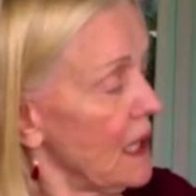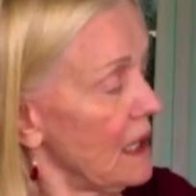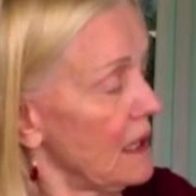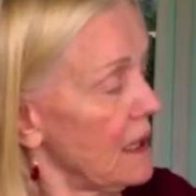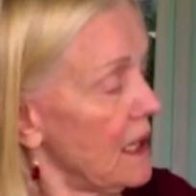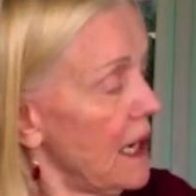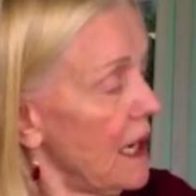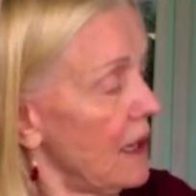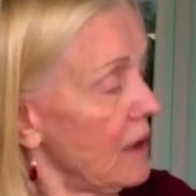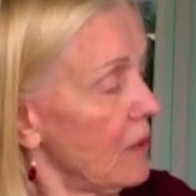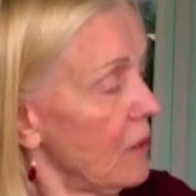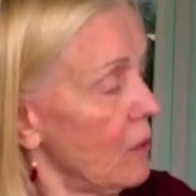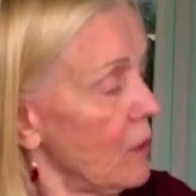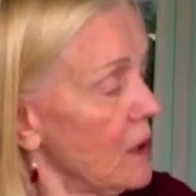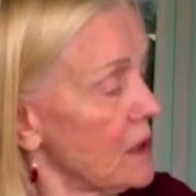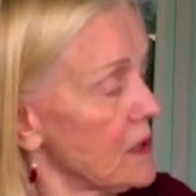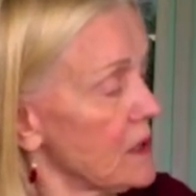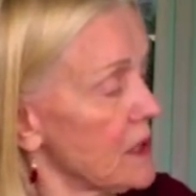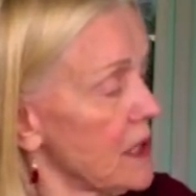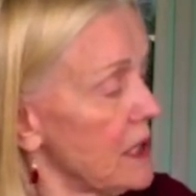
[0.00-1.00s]
Now,
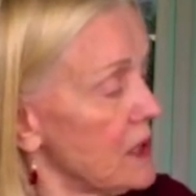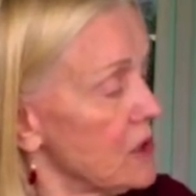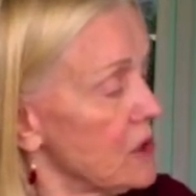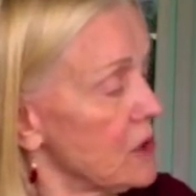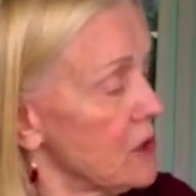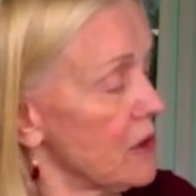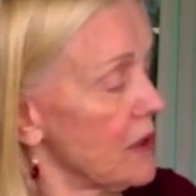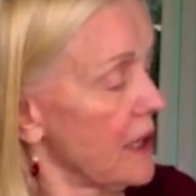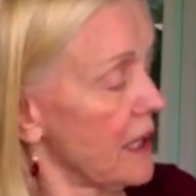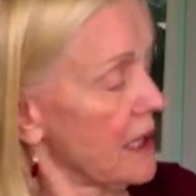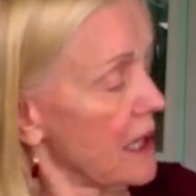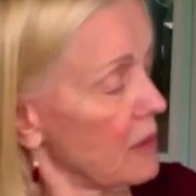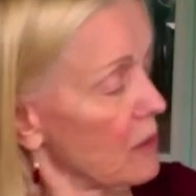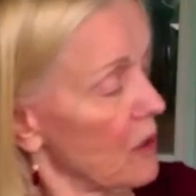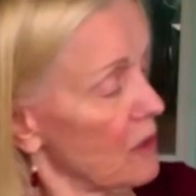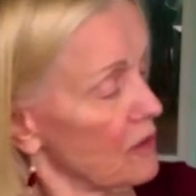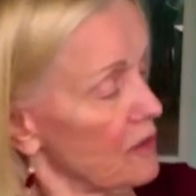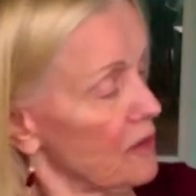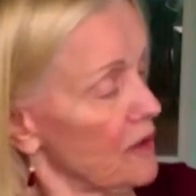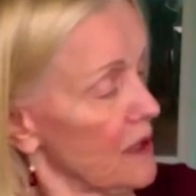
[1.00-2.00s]
once I do that, I
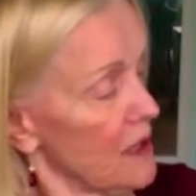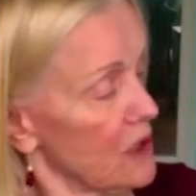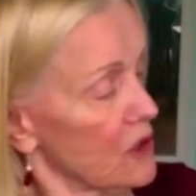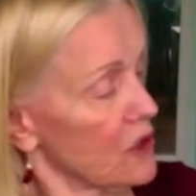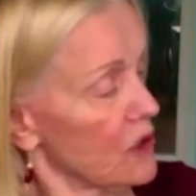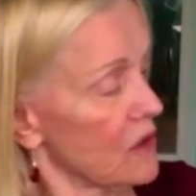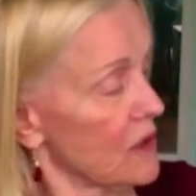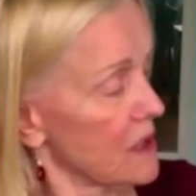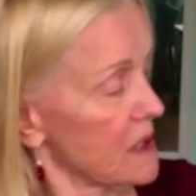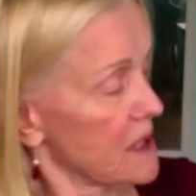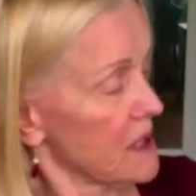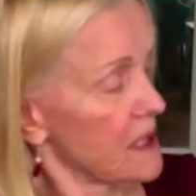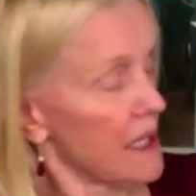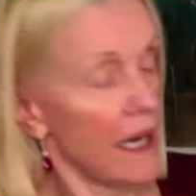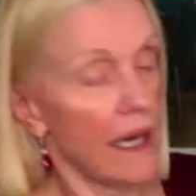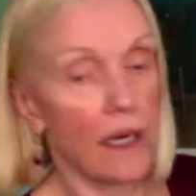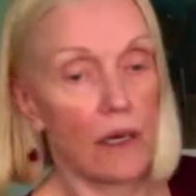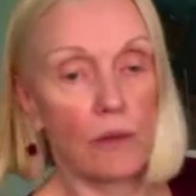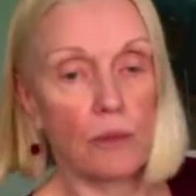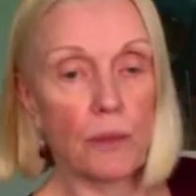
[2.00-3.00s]
won't finish this
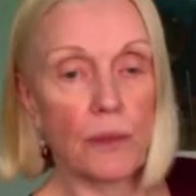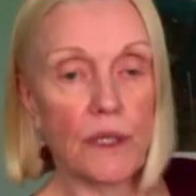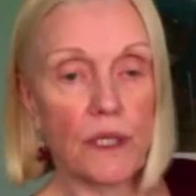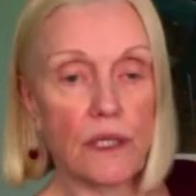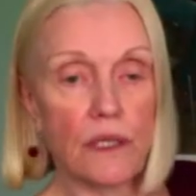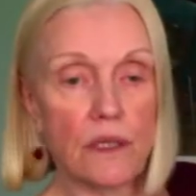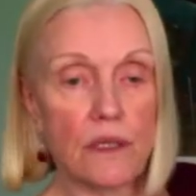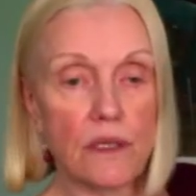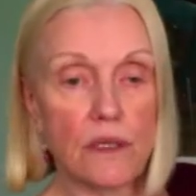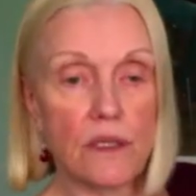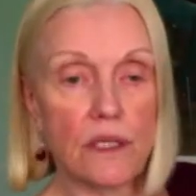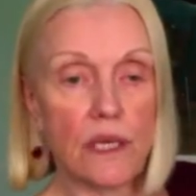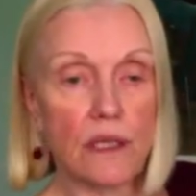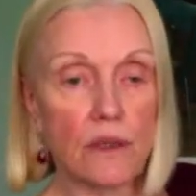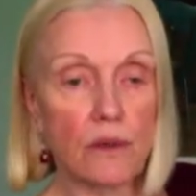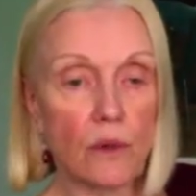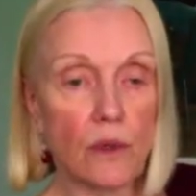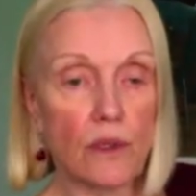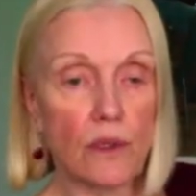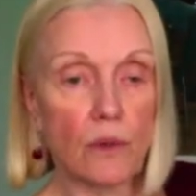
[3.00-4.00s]
now because I
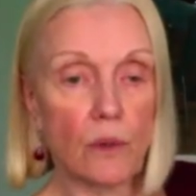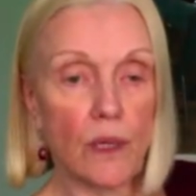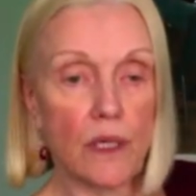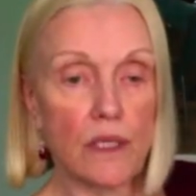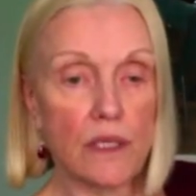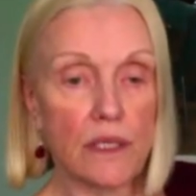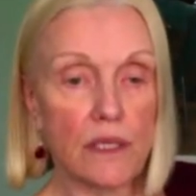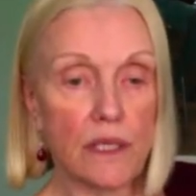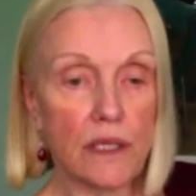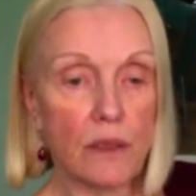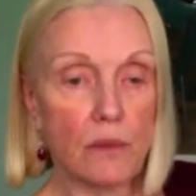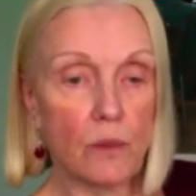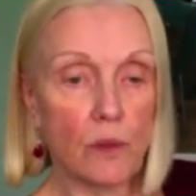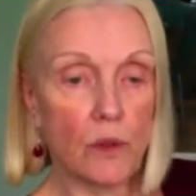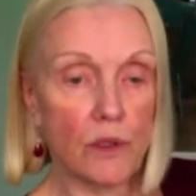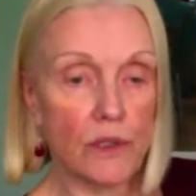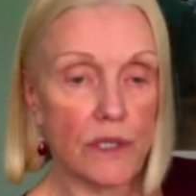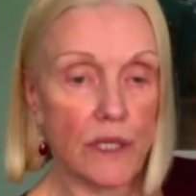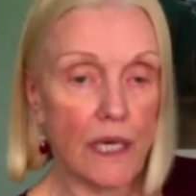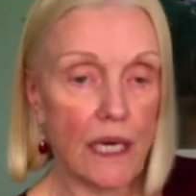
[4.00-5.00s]
don't want to waste any
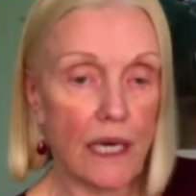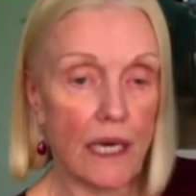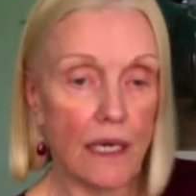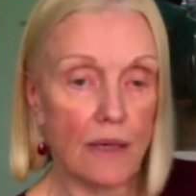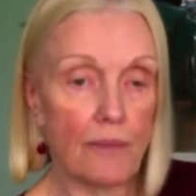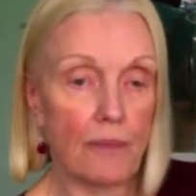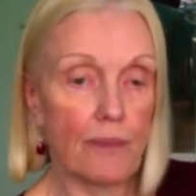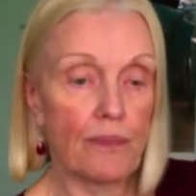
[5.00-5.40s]
more time.